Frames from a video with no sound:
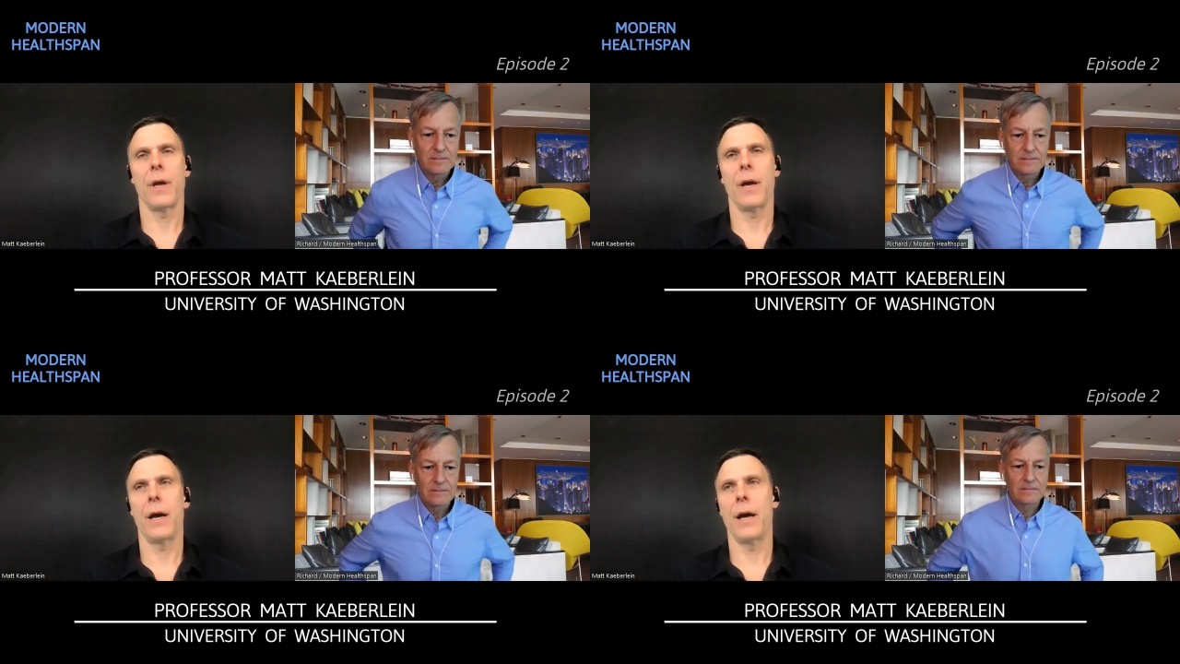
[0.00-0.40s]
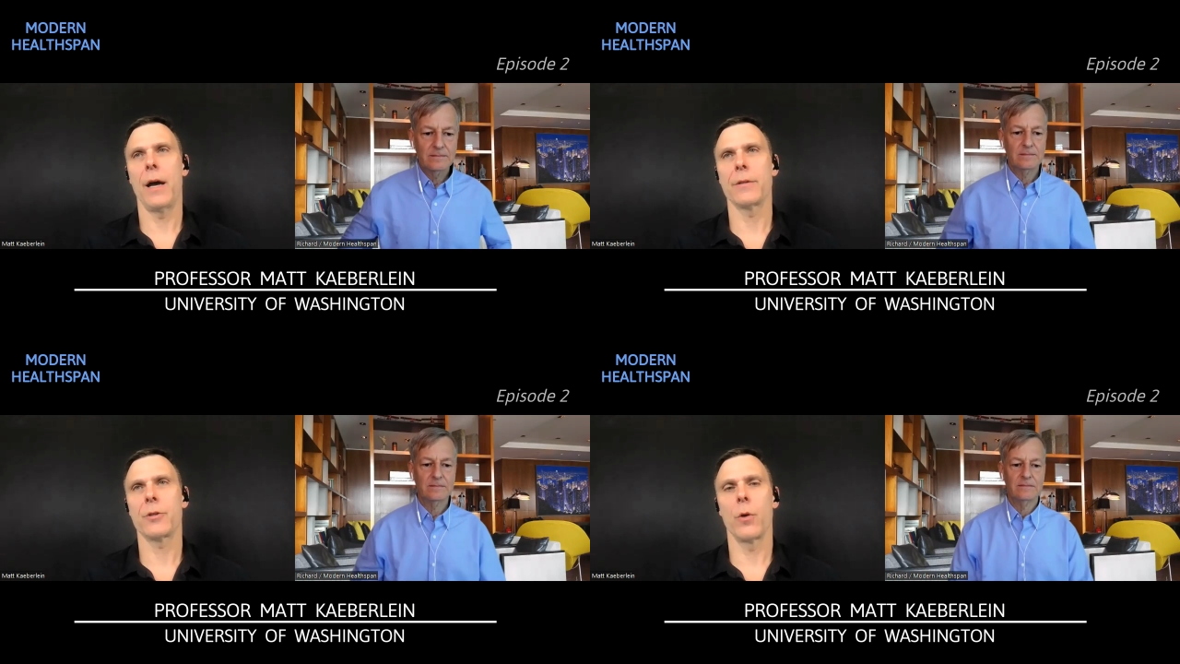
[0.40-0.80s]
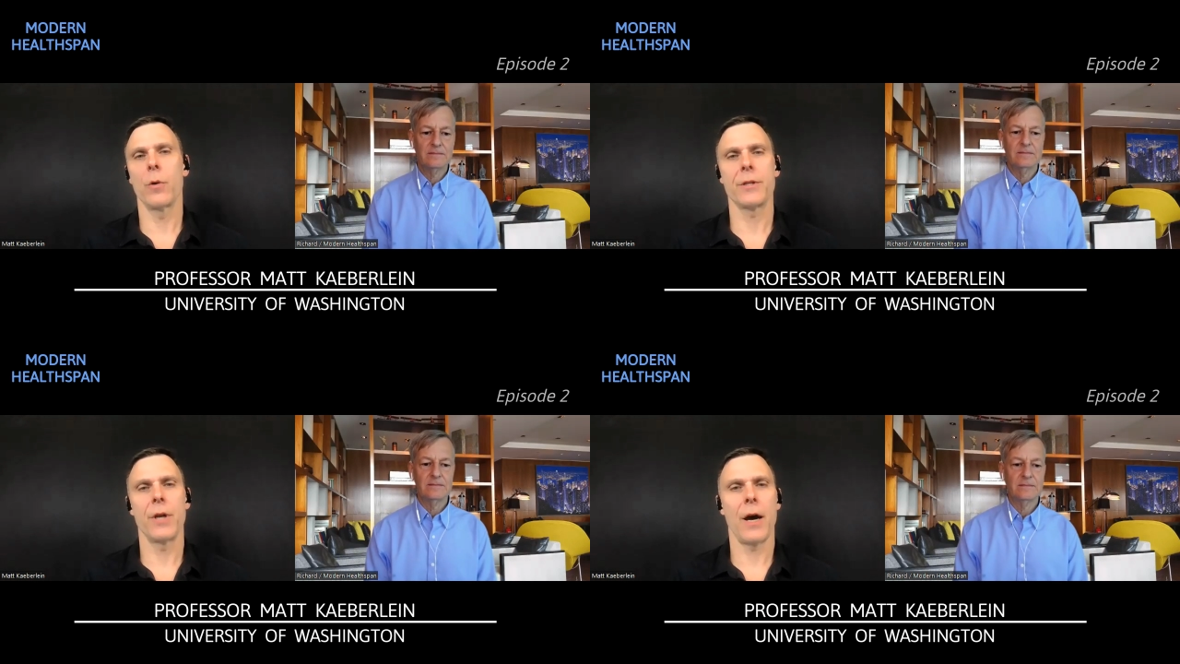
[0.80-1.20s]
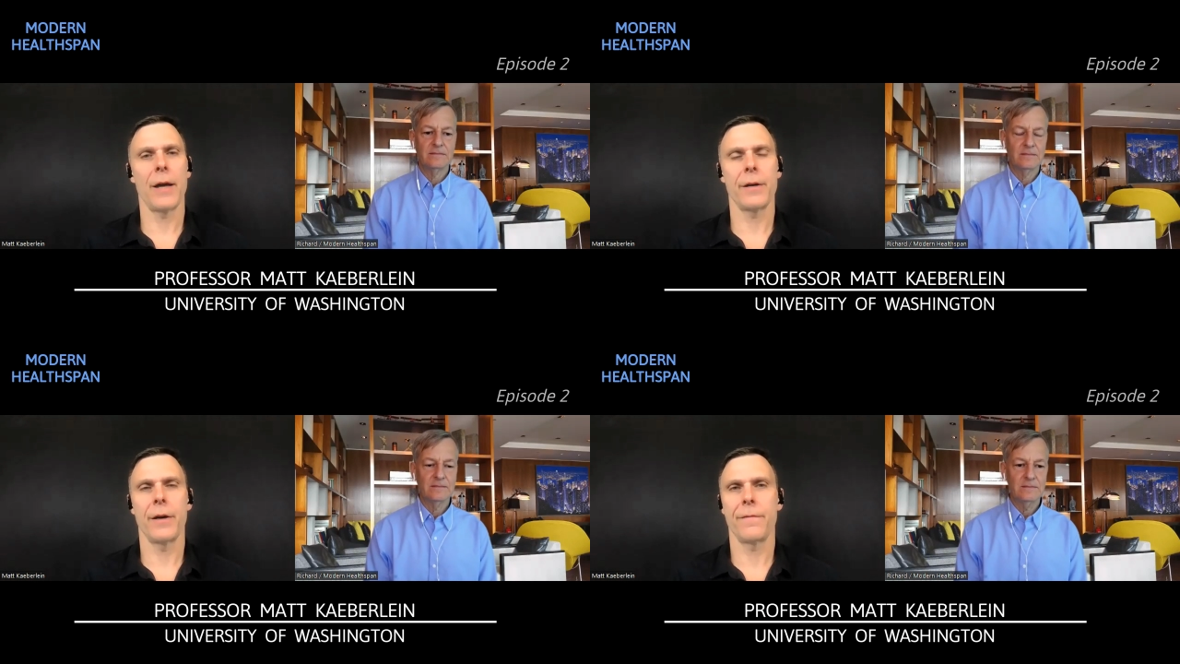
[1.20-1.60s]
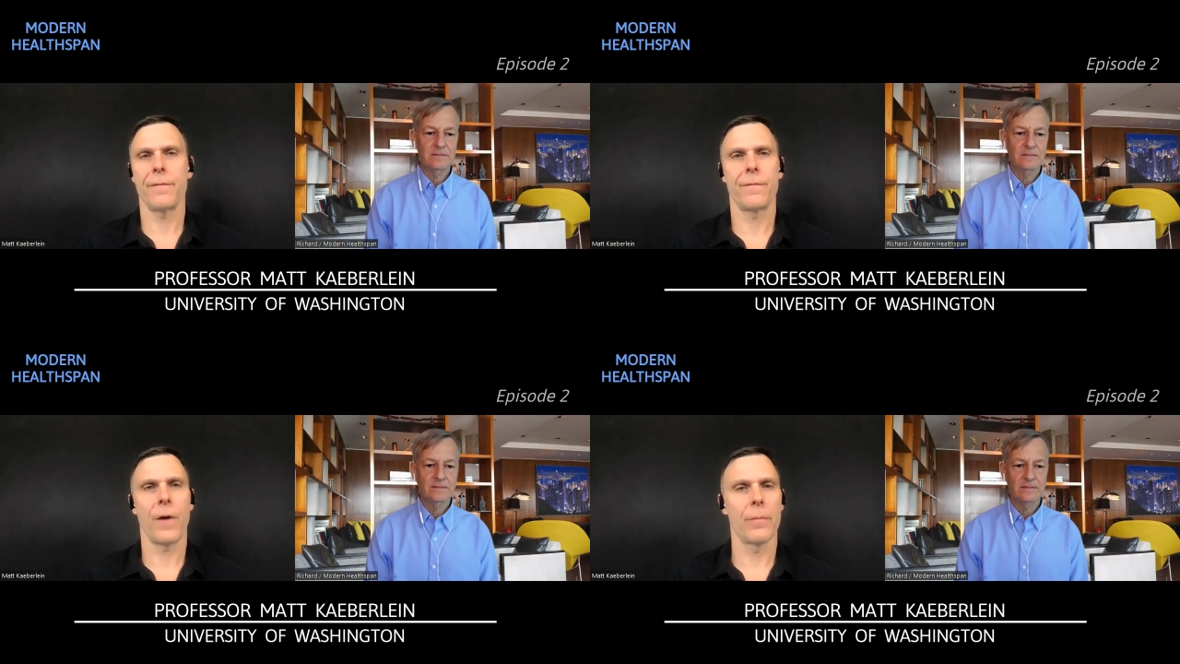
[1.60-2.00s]
Speaker 1: uh, so, it's not a
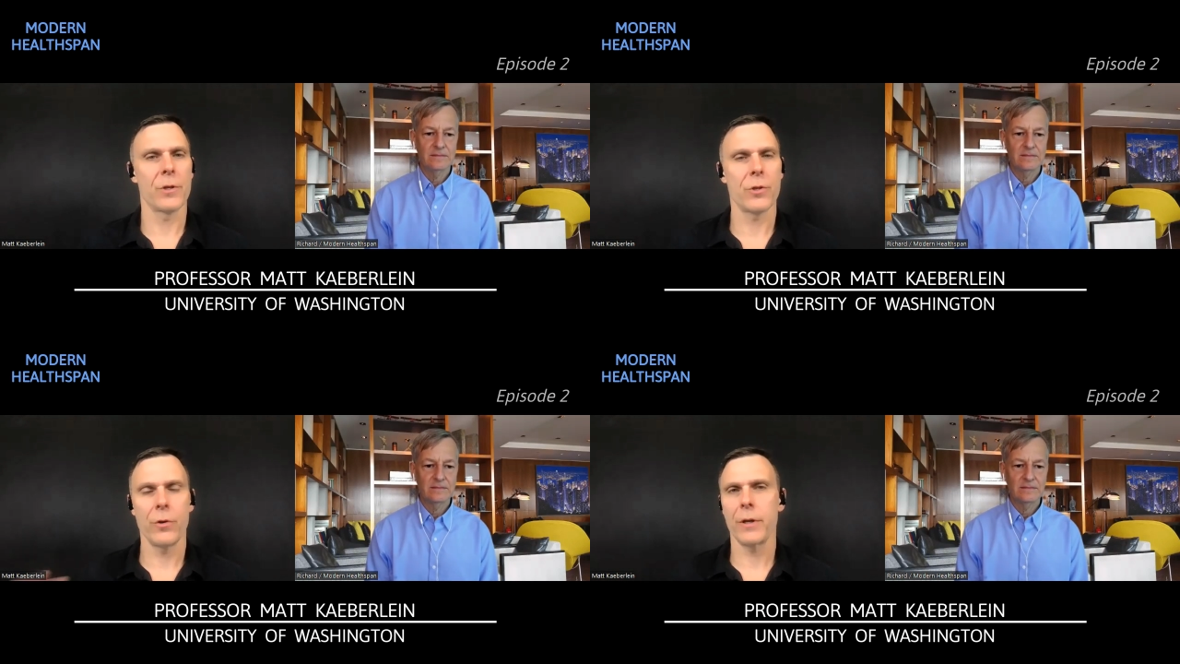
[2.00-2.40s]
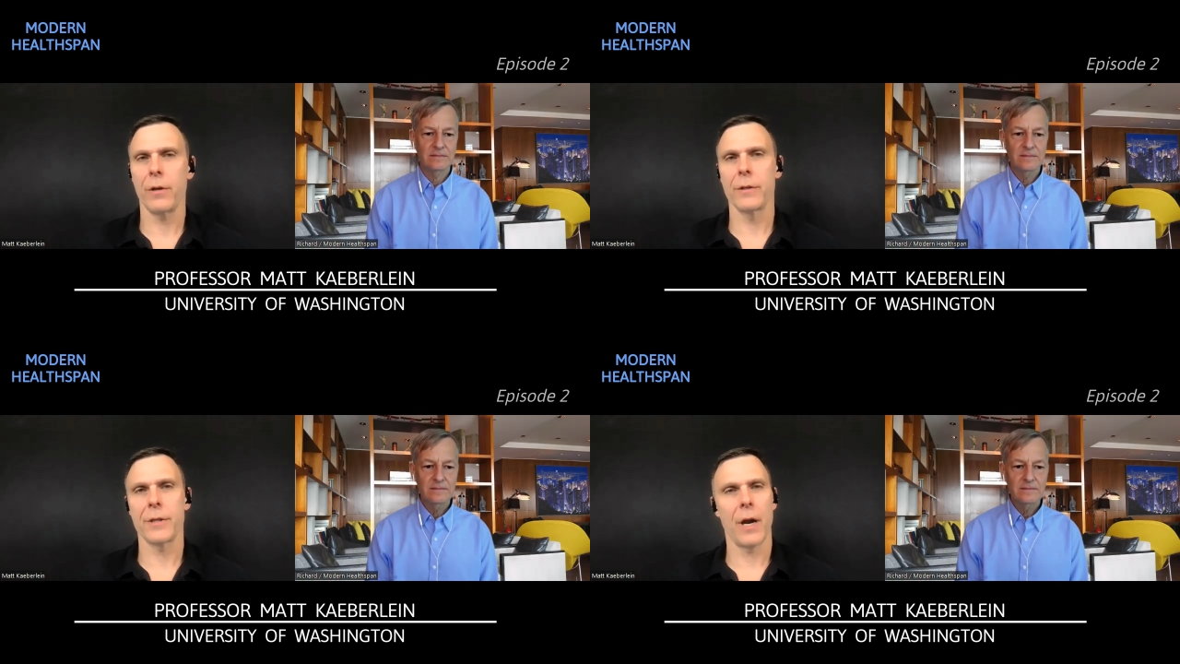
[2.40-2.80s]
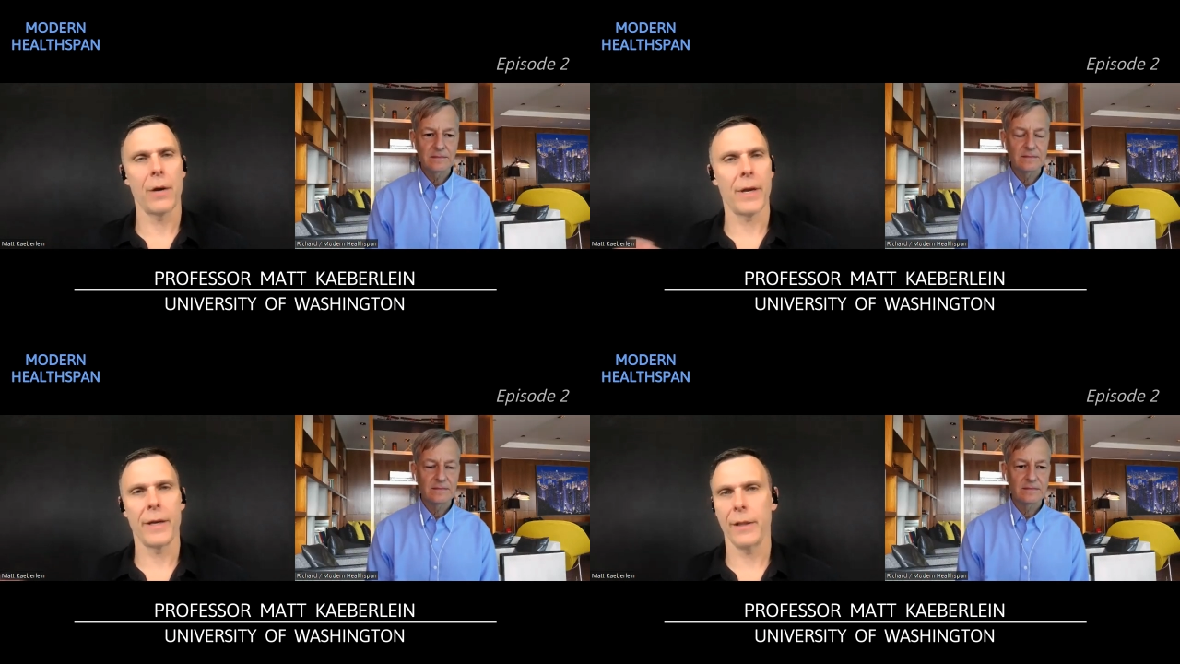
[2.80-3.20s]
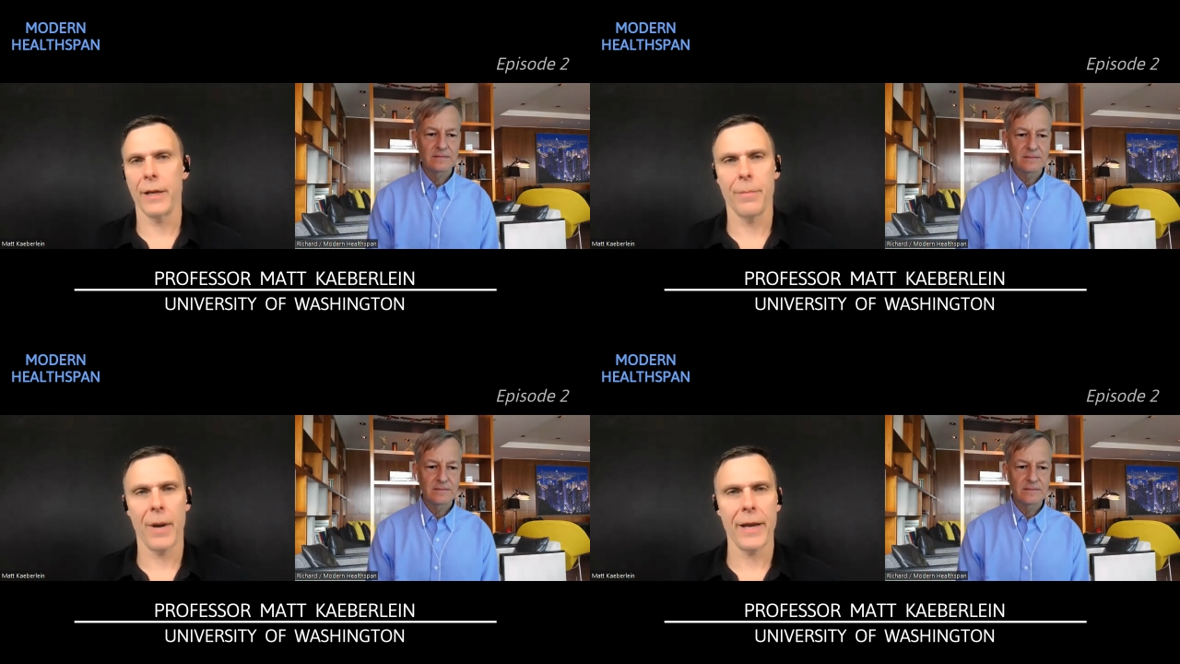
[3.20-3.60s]
pharmaceutical it's not regulated by